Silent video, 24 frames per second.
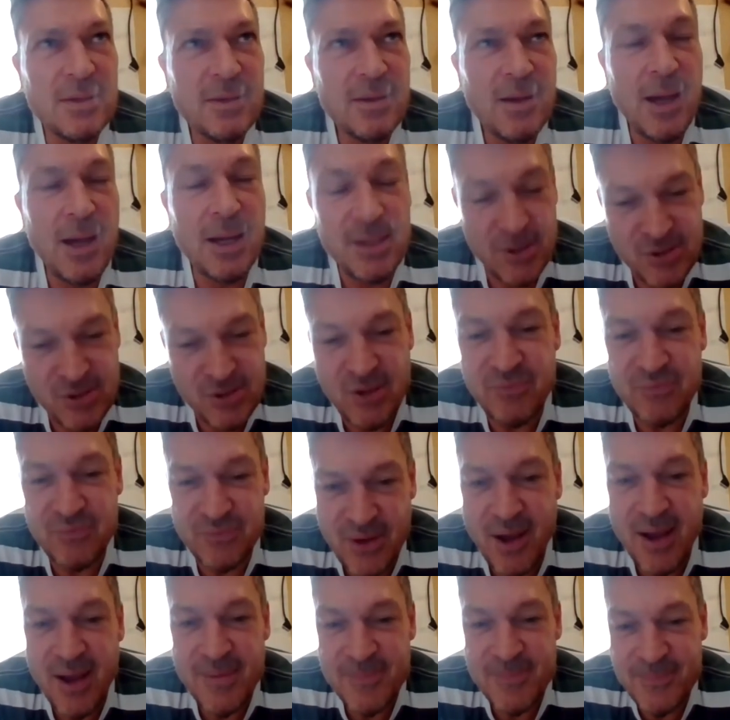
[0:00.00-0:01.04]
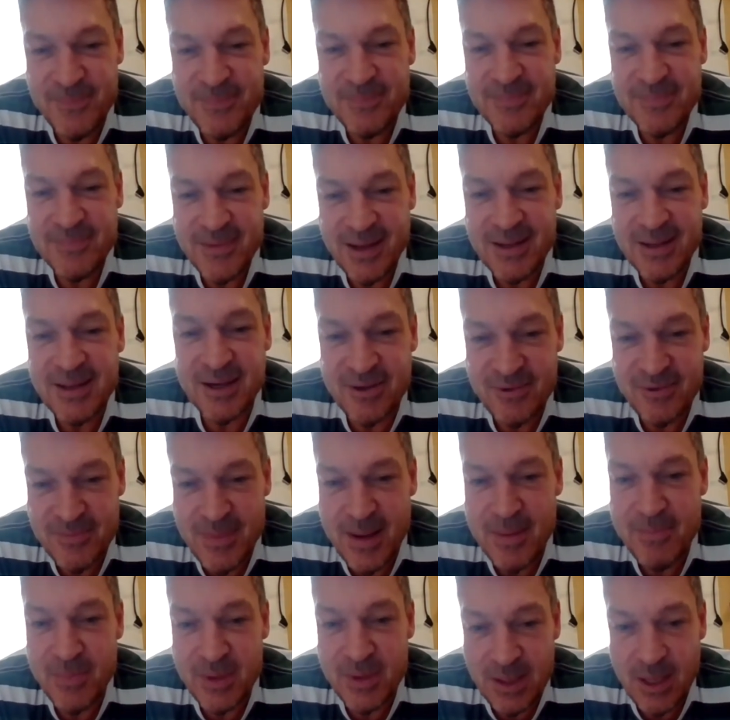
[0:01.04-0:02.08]
I had a tough time. And I can
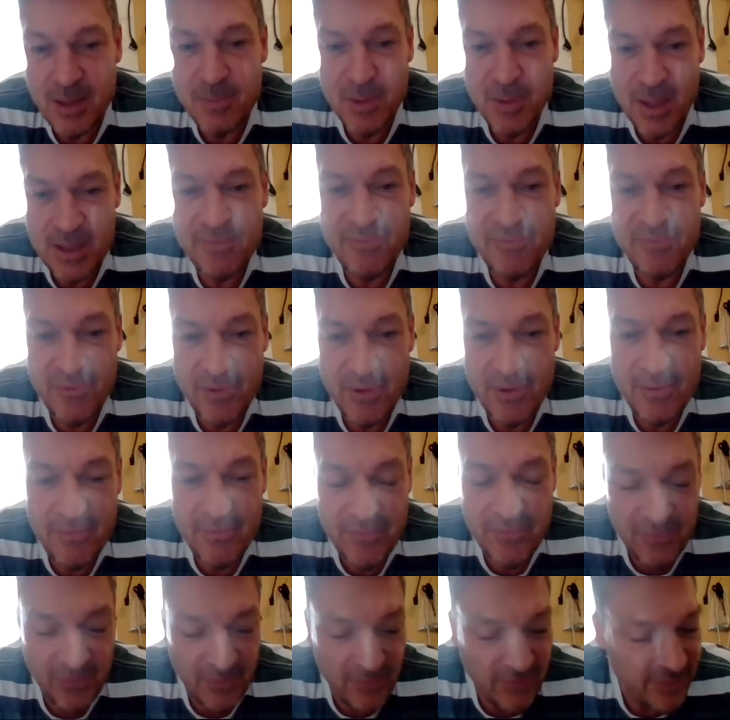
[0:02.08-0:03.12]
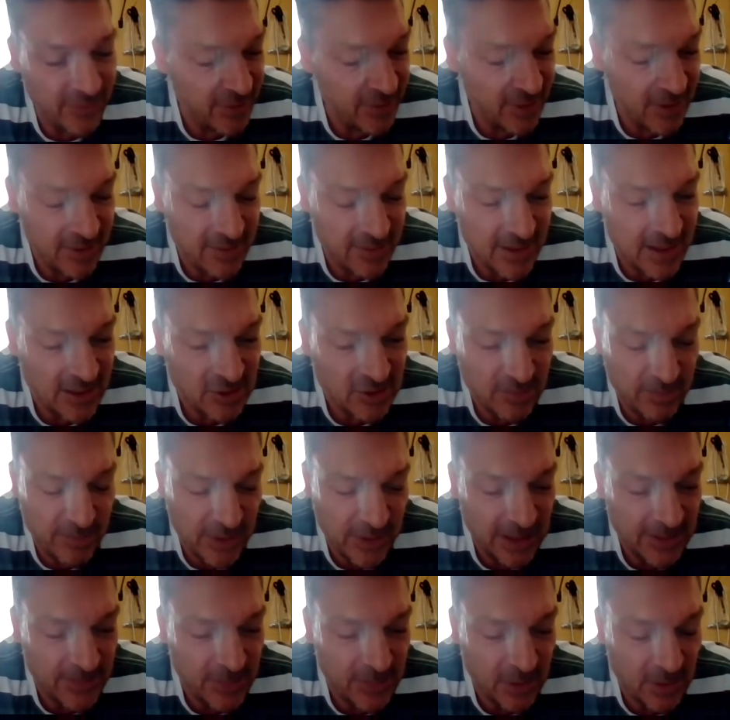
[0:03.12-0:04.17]
remember, you know, playing in front of 30,000
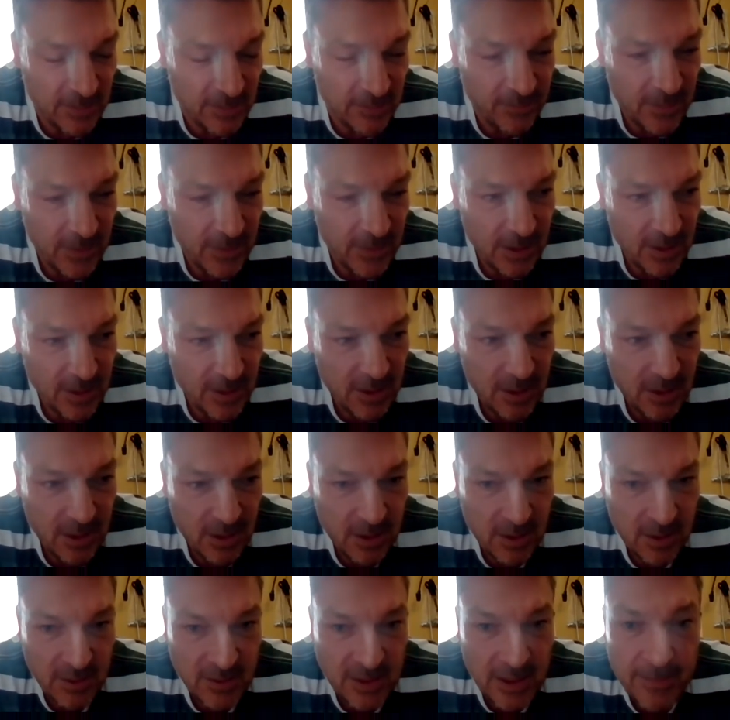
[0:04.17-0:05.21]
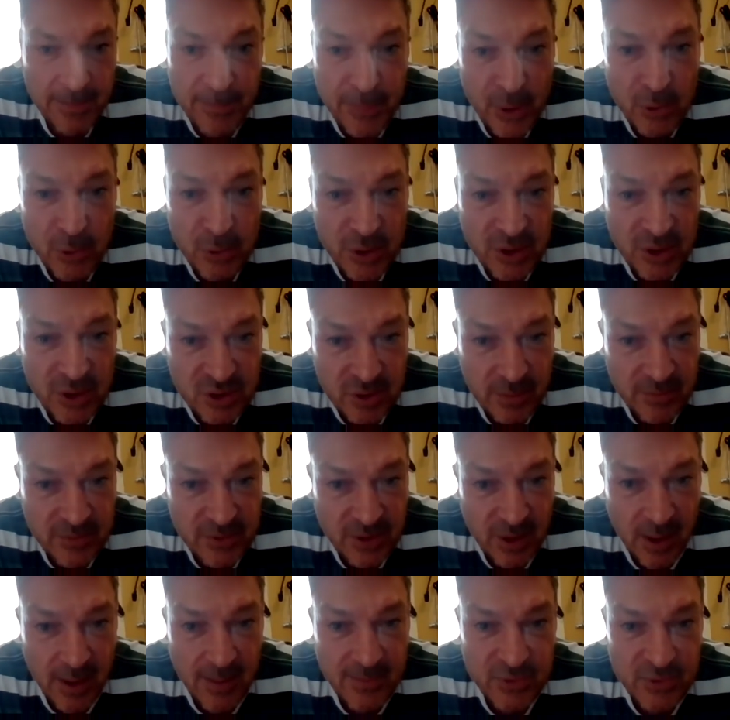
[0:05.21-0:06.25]
people, and they boo you
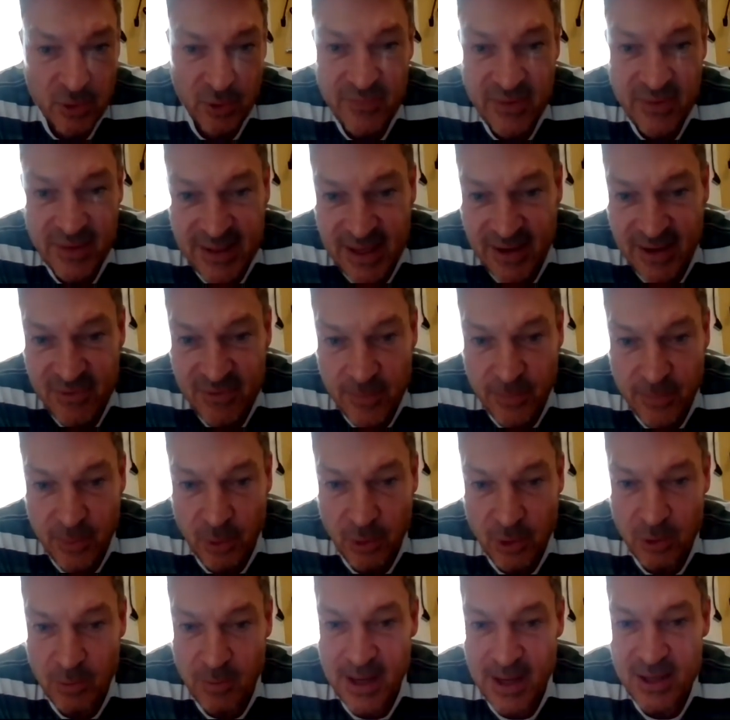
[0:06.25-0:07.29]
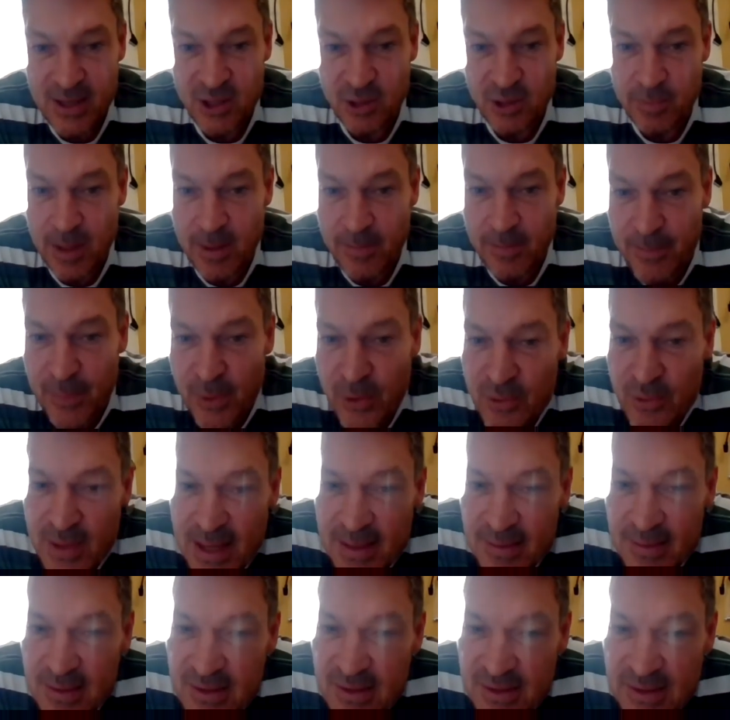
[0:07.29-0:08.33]
sometimes. Or if you give the ball away, there'll be a boo
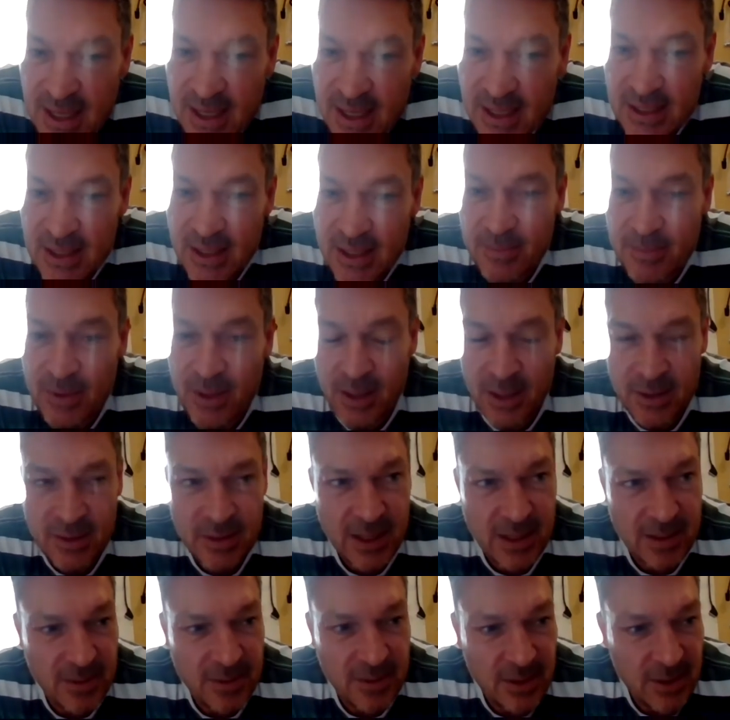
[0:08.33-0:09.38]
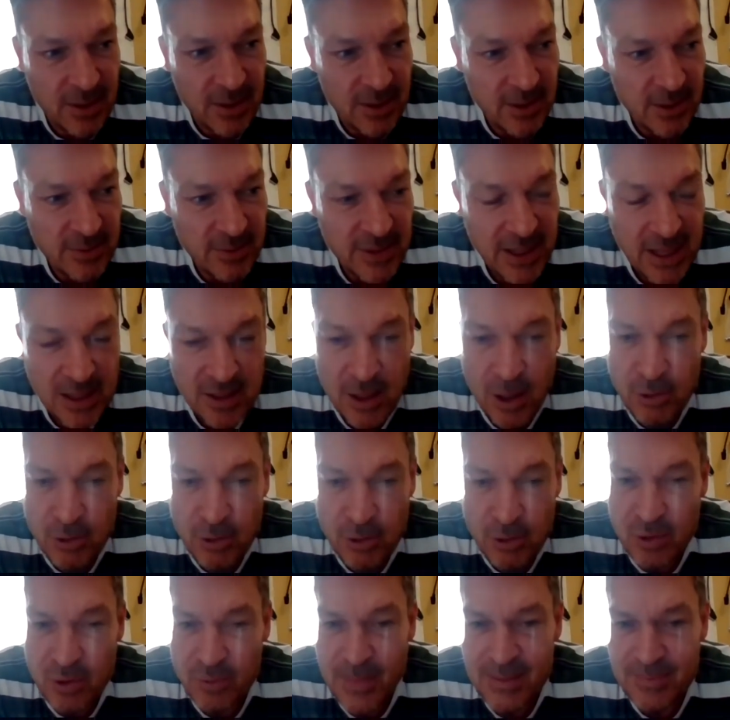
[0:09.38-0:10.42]
around the stadium. And that
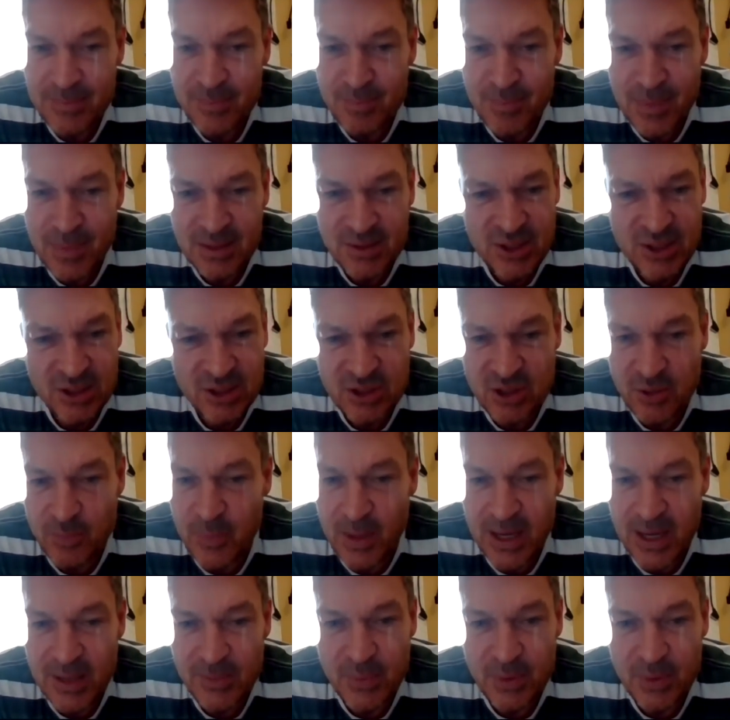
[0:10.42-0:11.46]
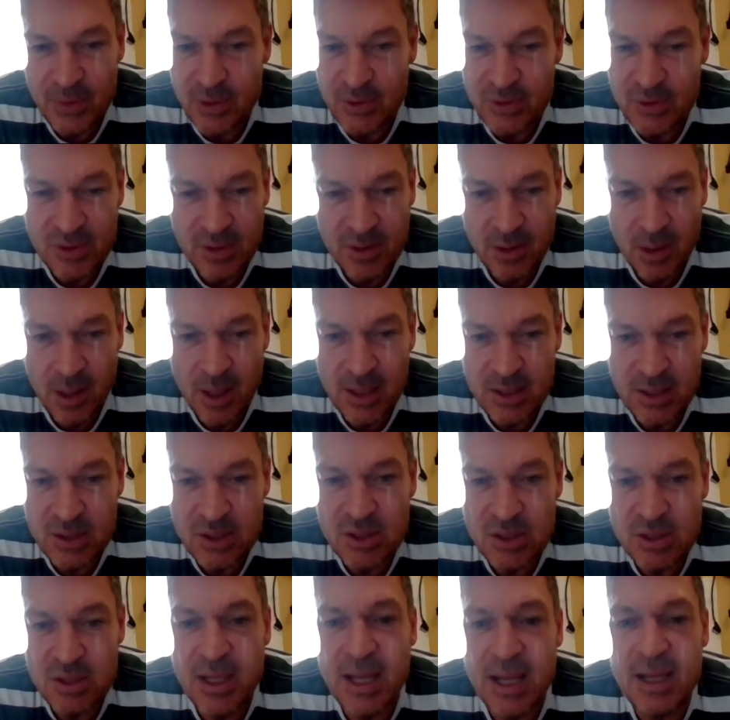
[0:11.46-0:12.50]
local Manchester paper used to, like,
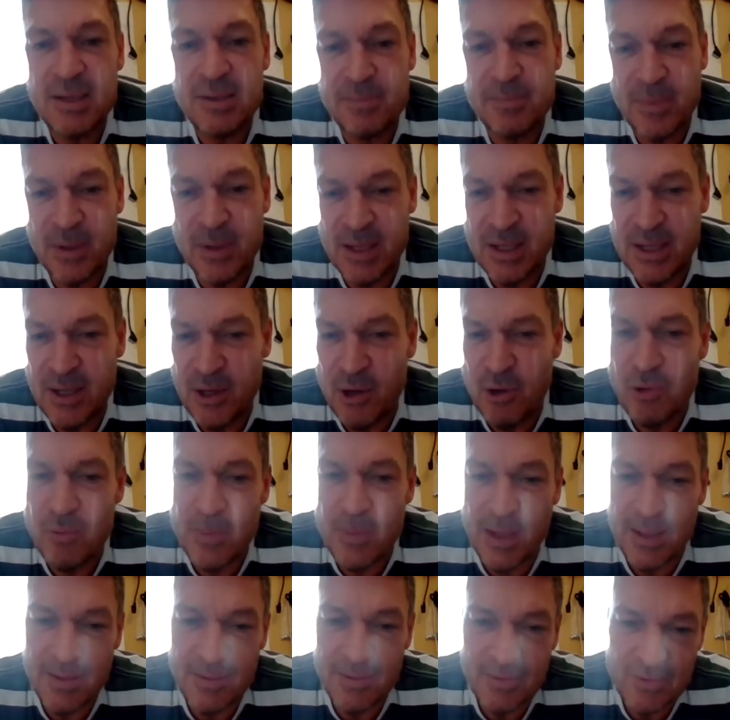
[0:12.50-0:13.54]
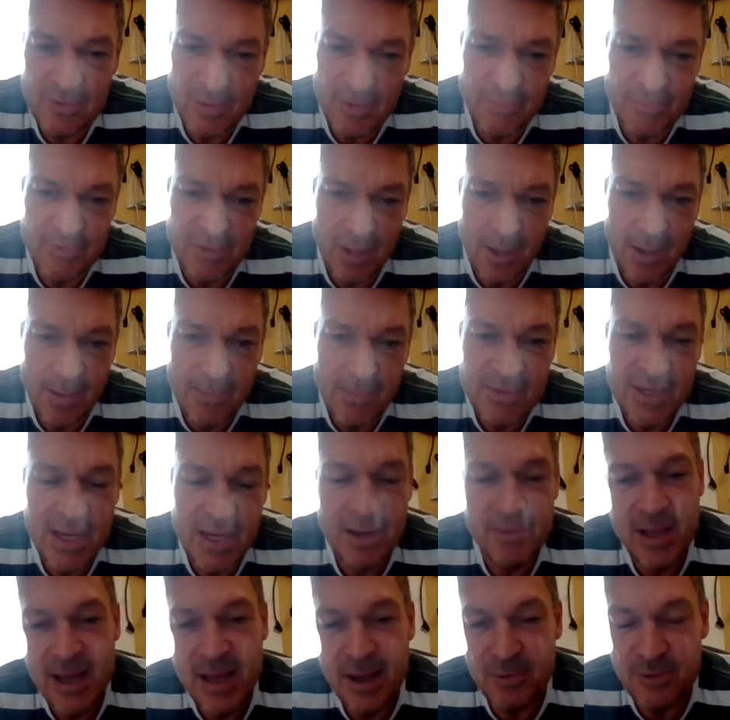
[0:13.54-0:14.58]
slave me, kill me sometimes. How
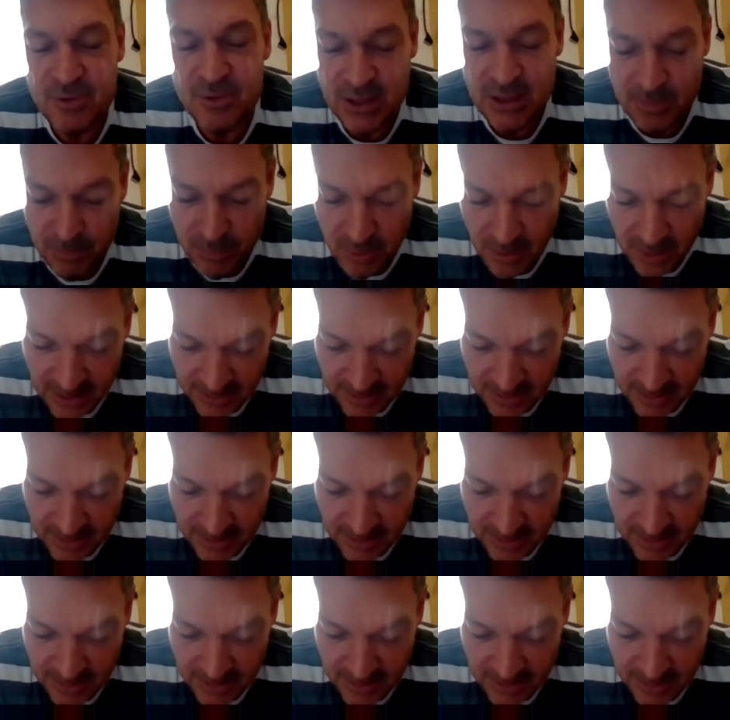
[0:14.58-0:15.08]
the hell's he playing,